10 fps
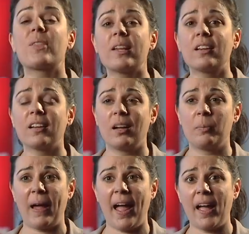thinking
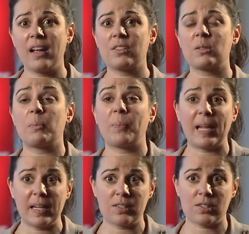about the
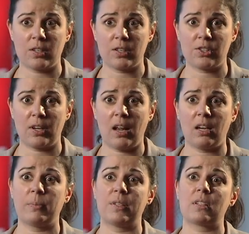paid search
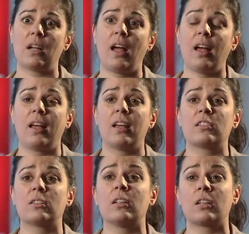element
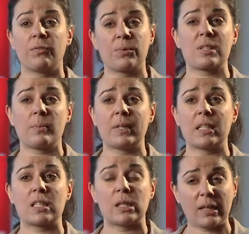and looking for
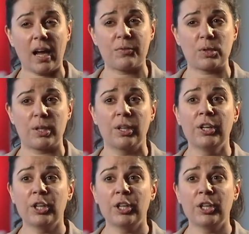somebody to look after